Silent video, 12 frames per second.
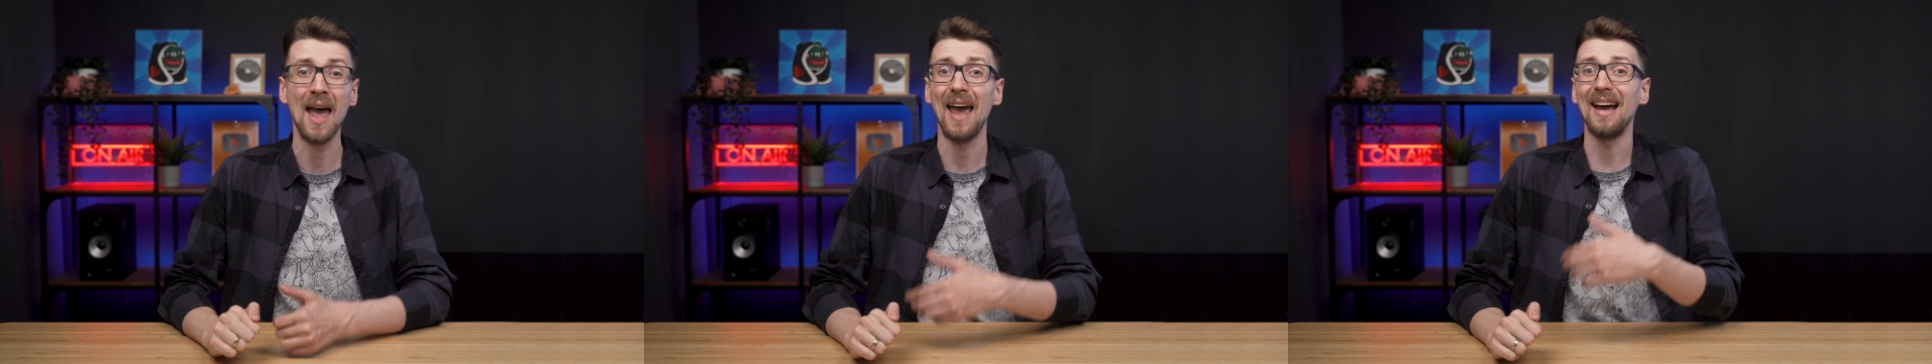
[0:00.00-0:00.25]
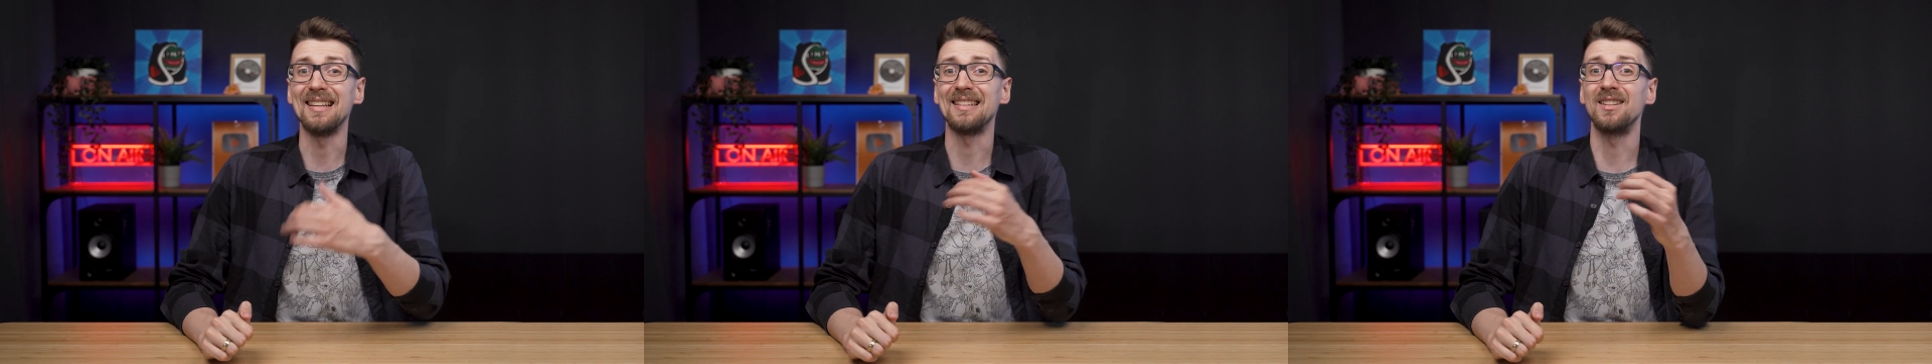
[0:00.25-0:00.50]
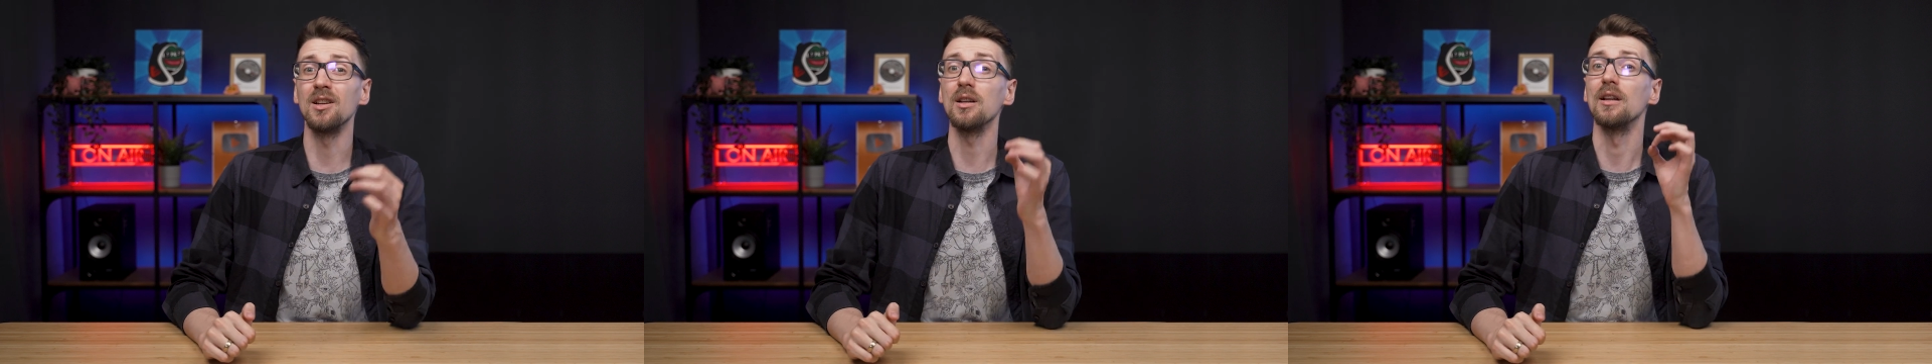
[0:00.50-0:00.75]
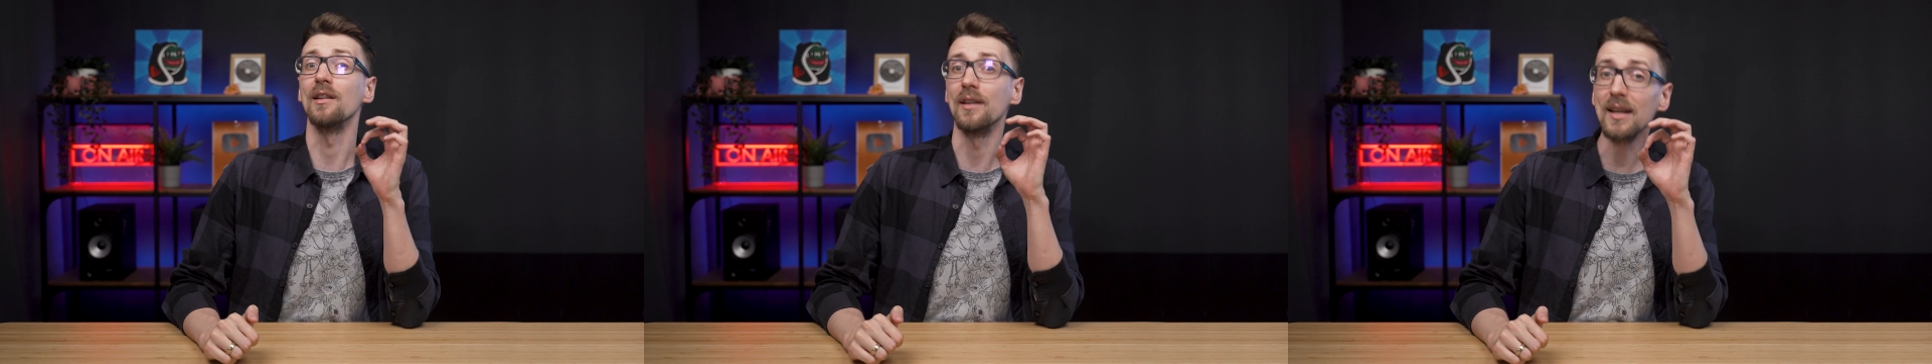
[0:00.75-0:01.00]
and
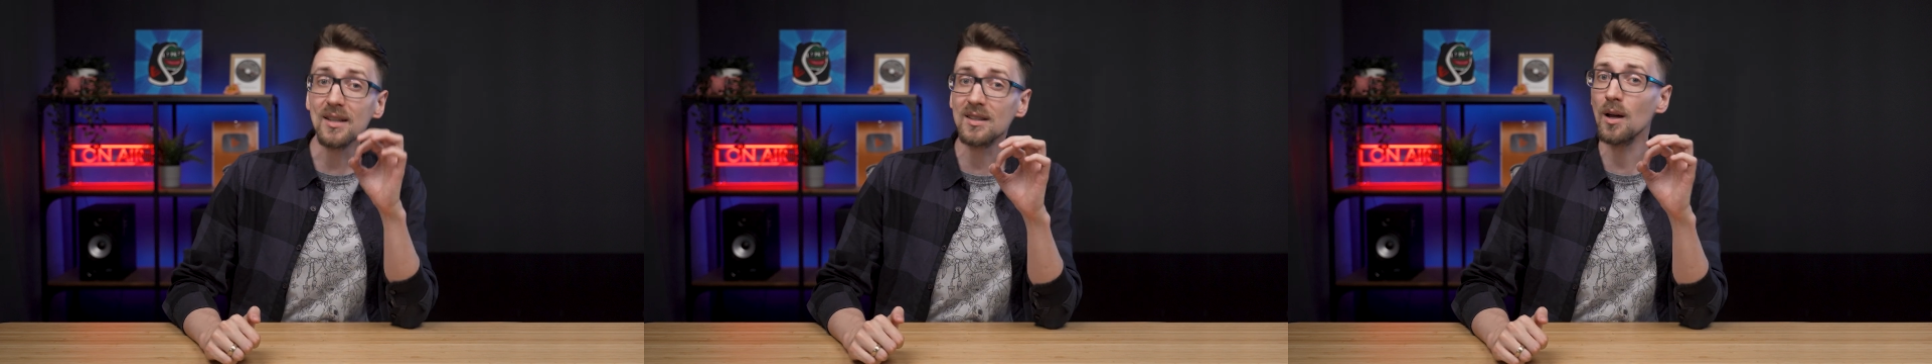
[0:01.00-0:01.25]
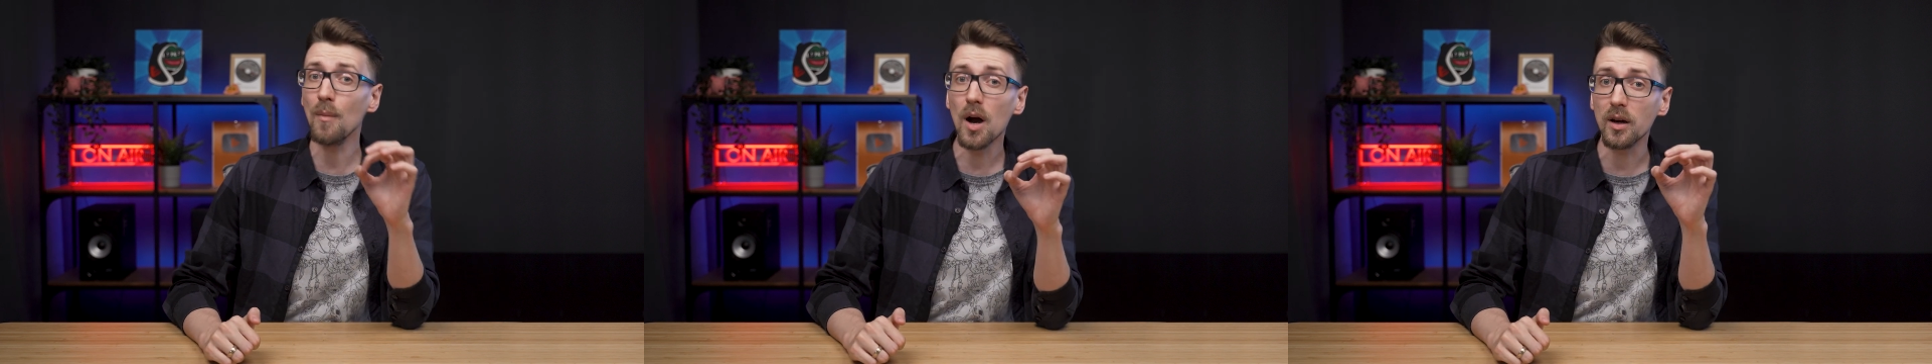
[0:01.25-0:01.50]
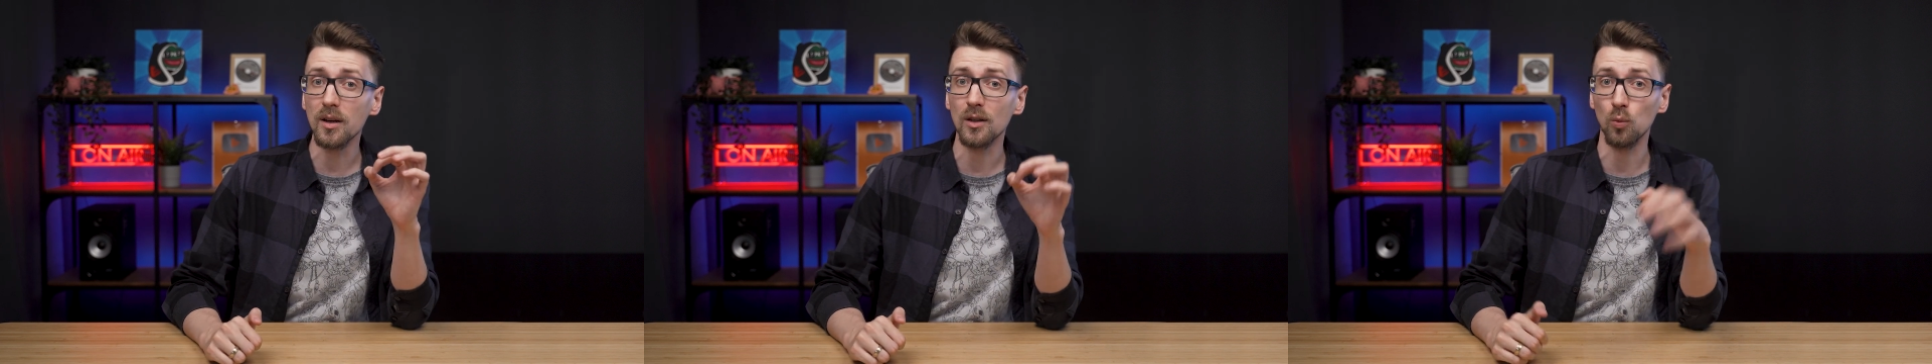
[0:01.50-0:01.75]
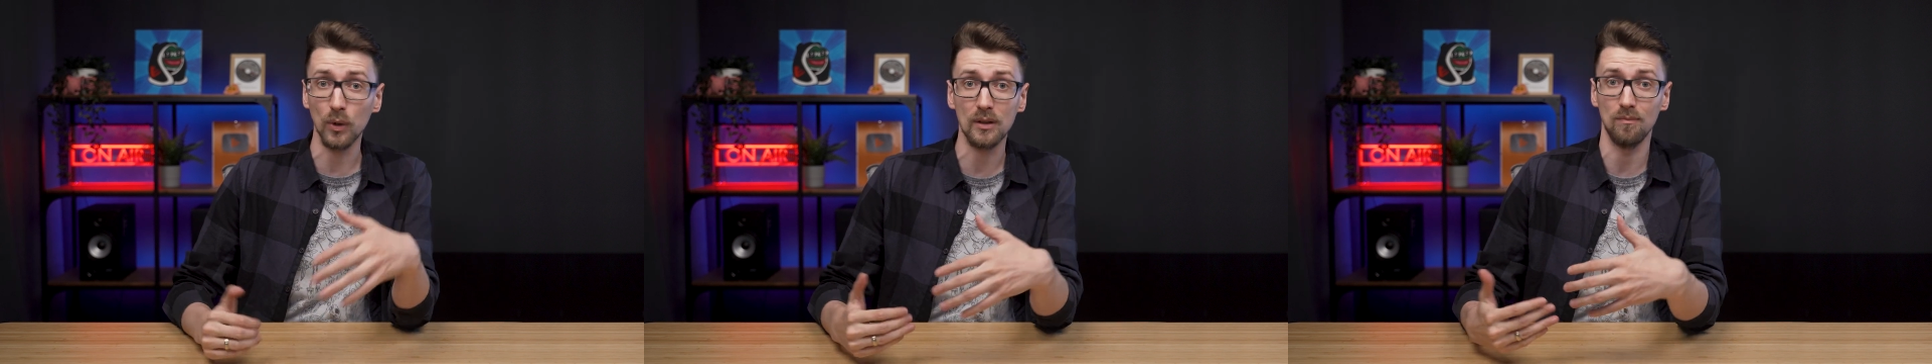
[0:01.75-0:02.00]
still leads the
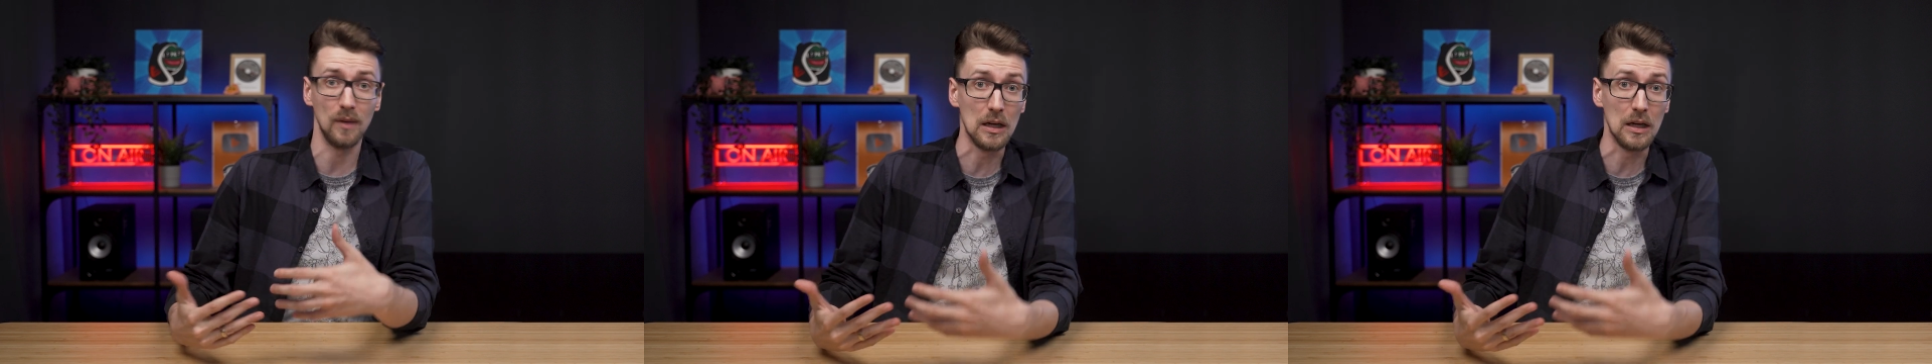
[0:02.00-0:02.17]
market with